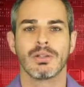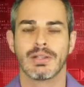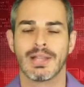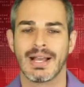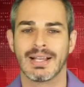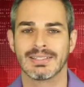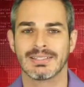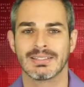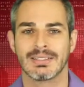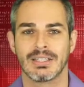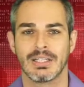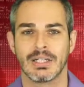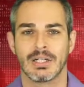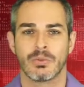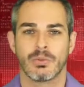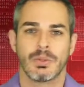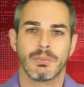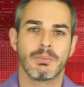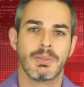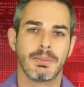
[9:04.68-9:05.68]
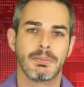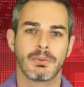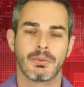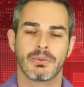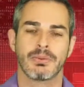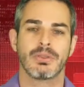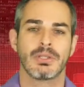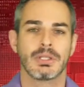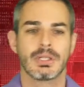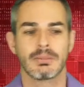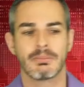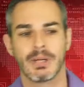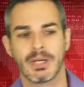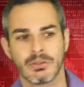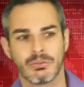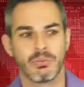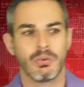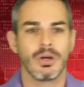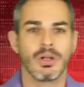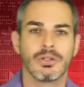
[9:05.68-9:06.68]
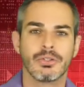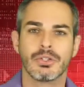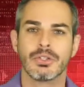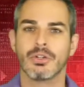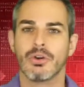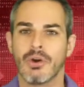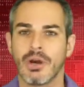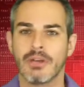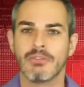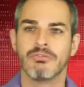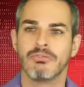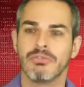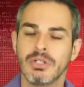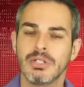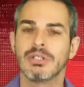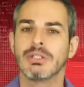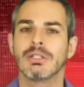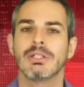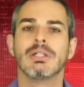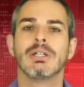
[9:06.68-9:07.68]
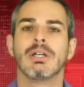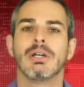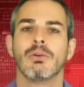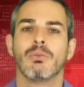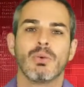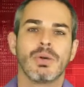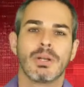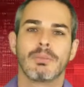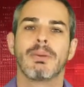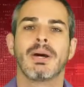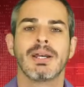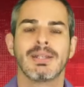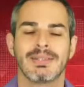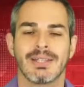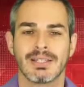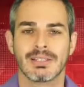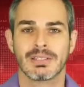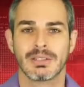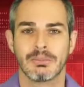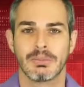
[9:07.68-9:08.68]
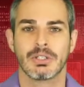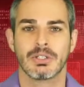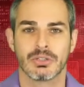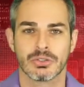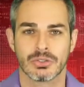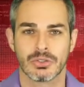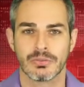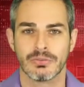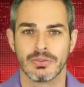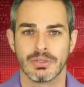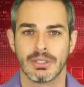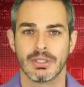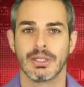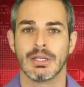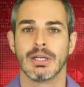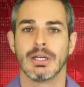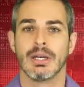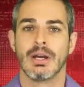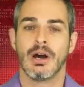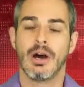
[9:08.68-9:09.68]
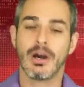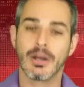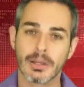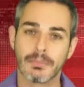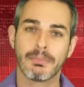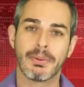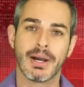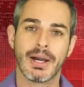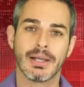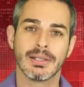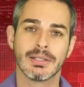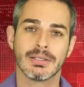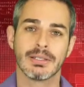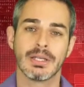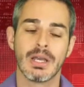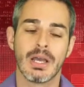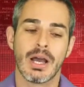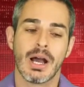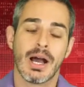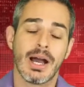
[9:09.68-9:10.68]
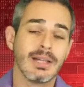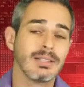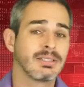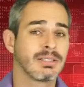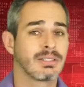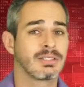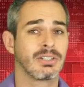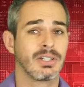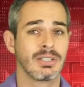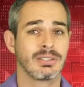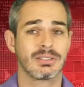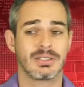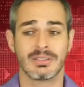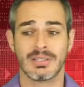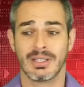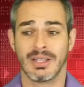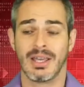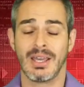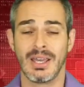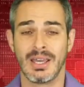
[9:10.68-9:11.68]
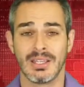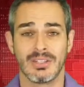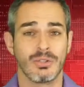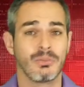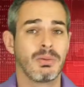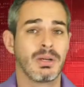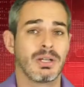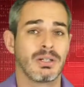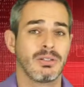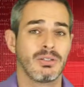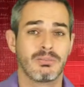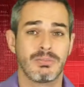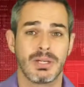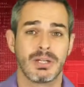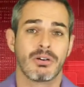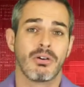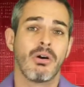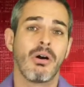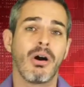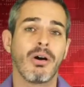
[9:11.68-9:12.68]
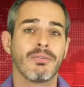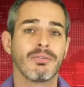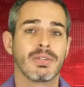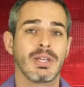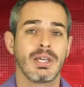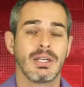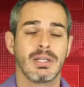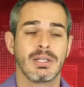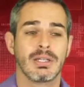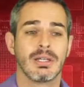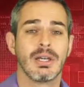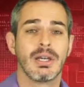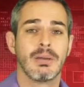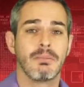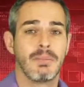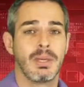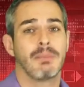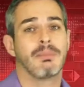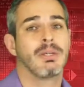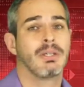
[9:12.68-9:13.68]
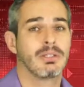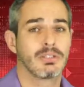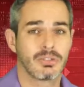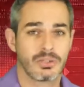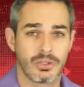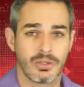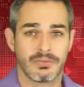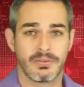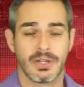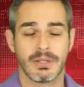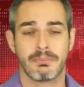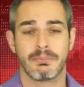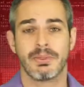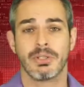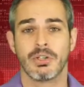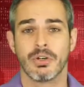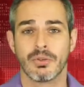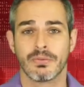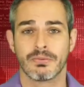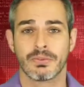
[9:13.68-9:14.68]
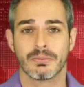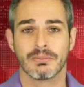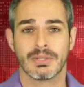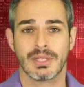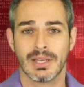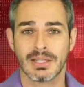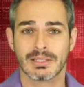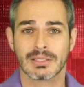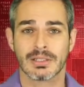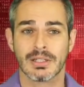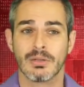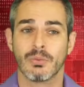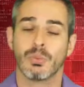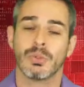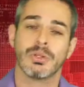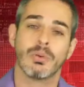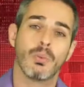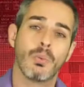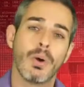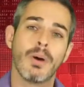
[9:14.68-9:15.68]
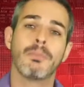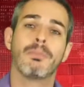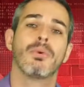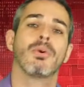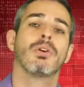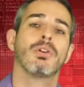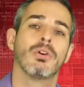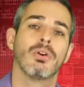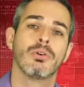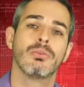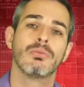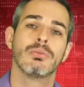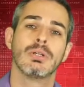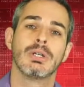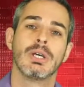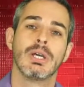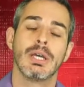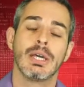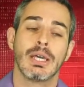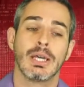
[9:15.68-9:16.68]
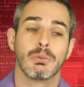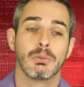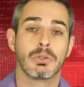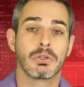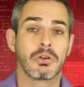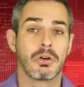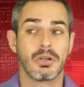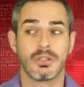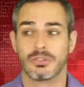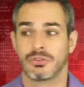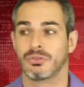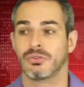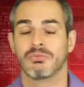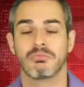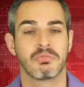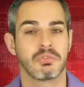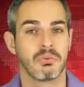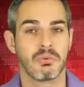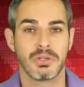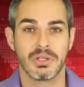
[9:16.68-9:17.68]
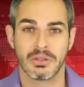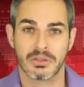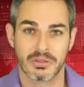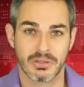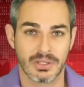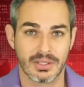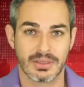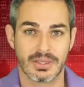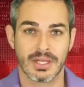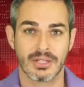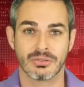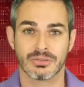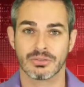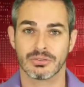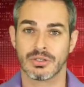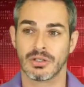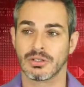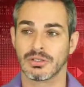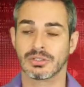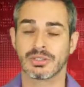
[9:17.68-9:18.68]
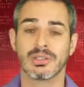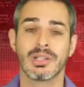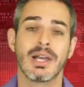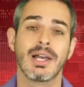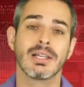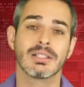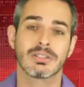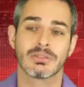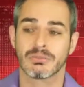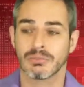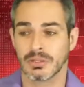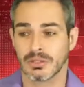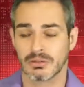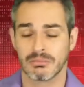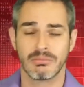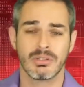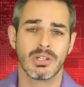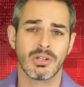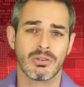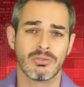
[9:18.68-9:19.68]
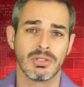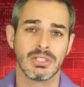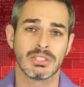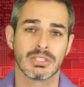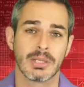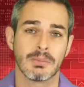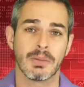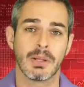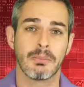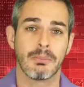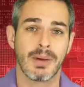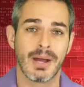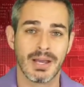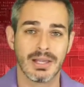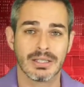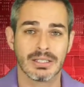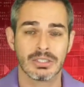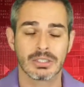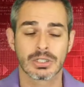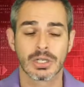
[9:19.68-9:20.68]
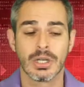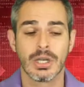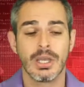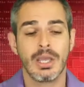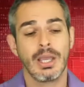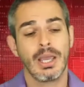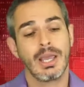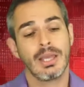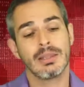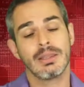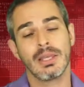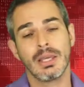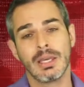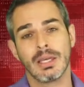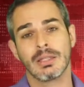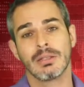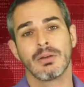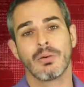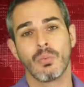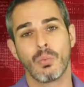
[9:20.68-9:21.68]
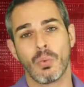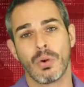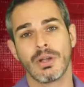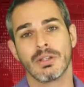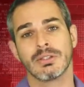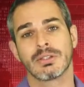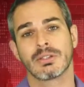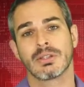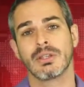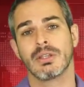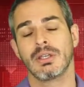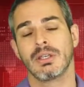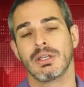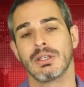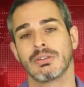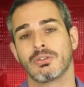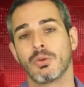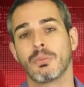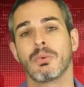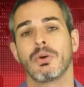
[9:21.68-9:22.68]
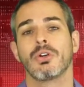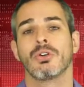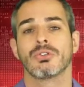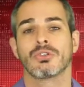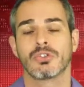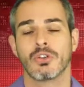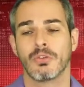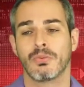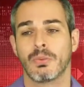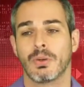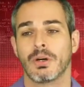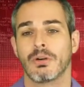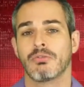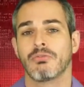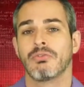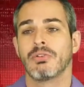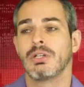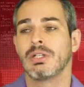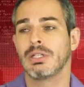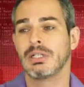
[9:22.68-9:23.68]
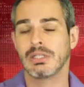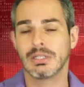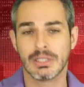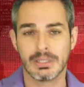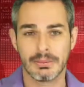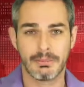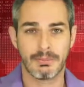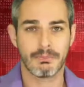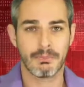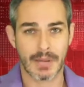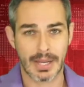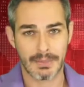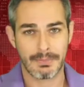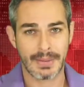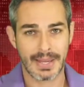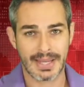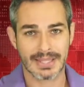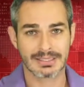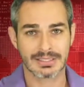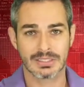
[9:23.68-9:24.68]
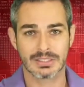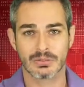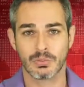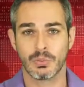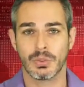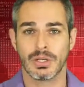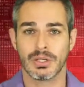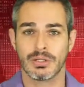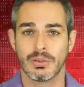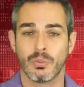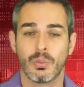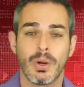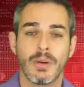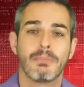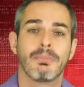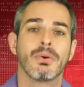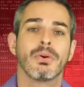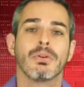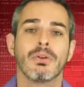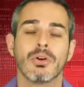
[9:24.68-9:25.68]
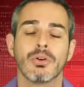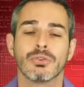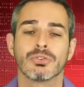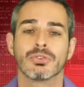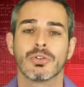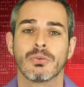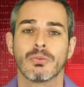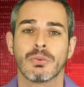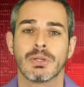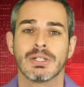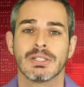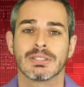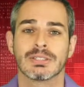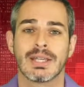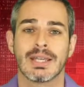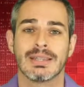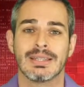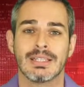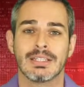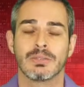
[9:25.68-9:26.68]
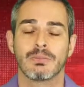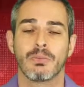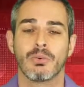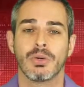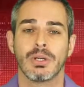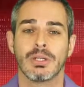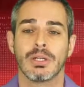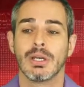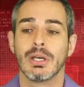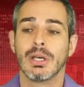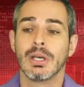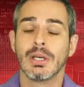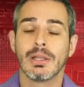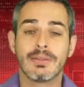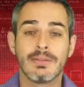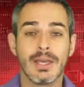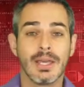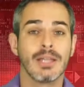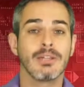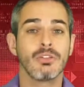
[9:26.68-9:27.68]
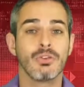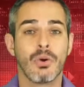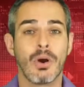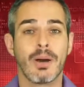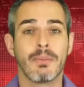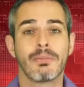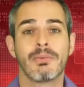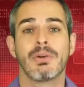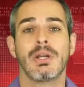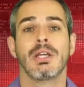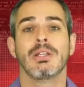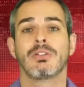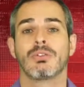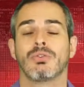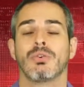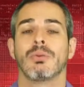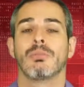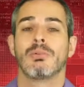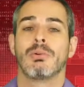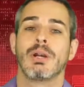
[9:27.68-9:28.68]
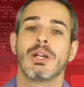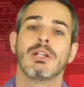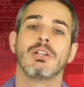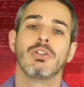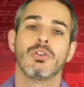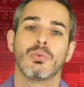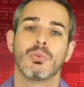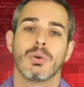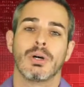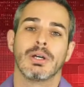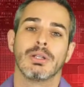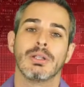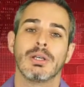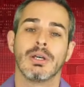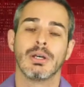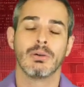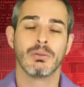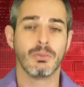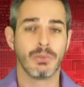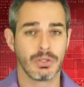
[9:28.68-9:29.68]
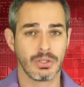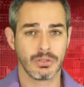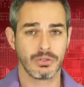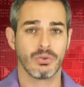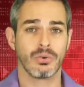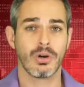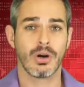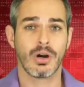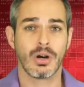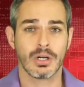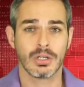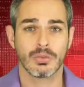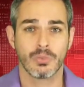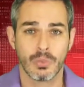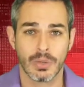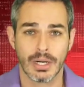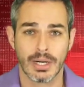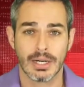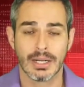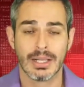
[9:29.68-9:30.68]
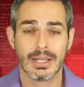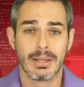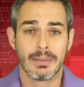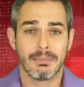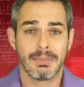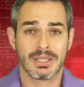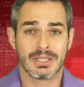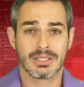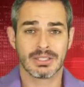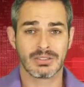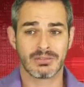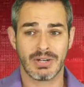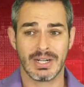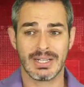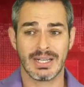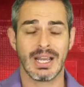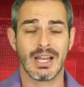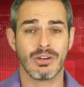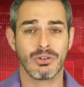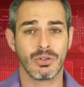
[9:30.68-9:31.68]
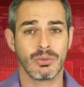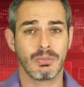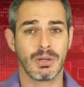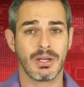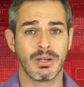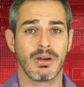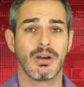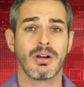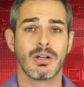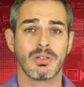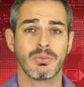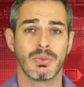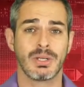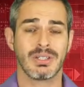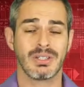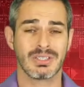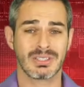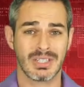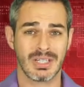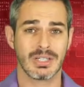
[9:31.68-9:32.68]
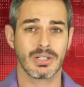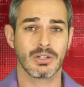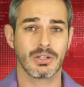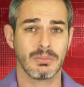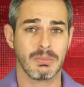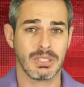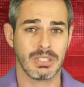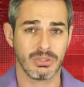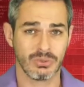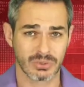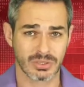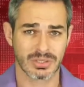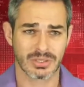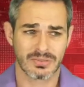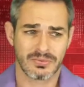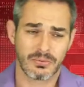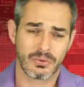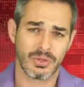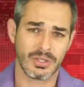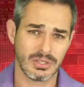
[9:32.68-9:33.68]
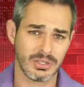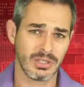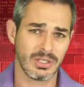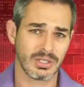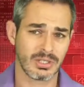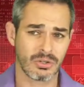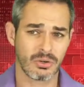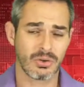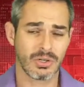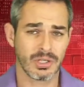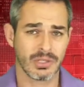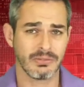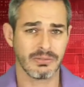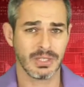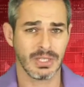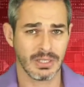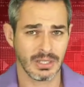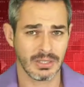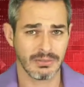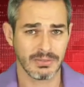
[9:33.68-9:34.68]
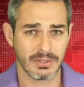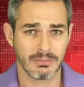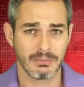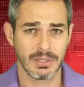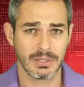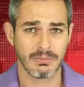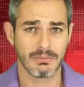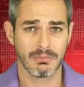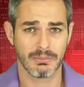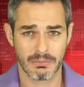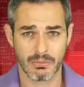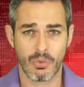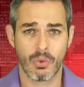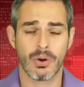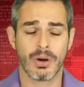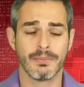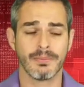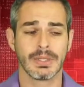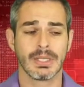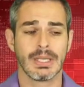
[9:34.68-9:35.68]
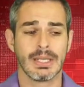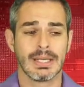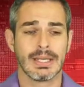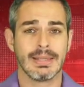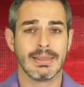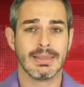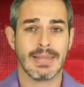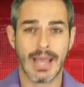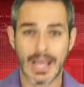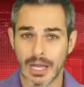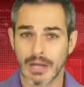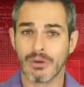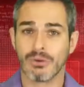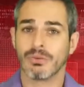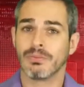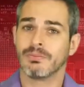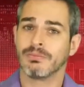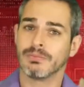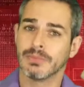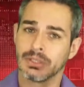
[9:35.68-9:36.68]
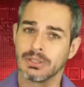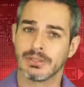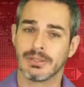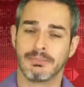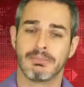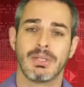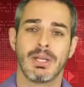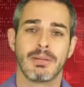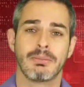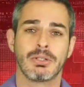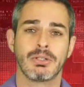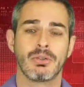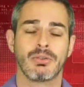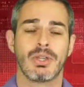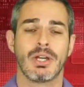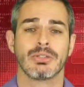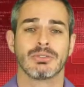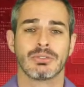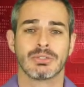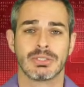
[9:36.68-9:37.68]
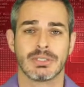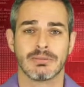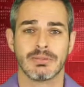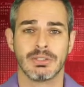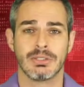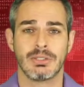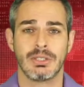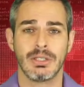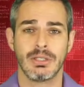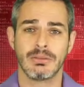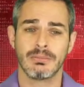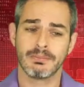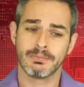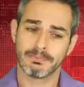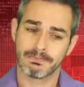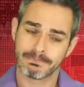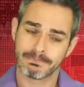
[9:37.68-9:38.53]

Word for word: last year when people were thinking about, well, you know, I really want to buy a Tesla because of the autopilot, I suggested that, hey, you better, you're better off getting maybe a certified pre-owned from Tesla with a 1.0. It will cost you $20,000, $30,000 less with, you know, reasonable mileage. And then once the 2.0 software really bypasses where the 1.0 software is at this point, then you upgrade to a brand new one with a new hardware. Because right now you buy hardware that's kind of going to be useless for a year or even a bit more. Now, September 2017,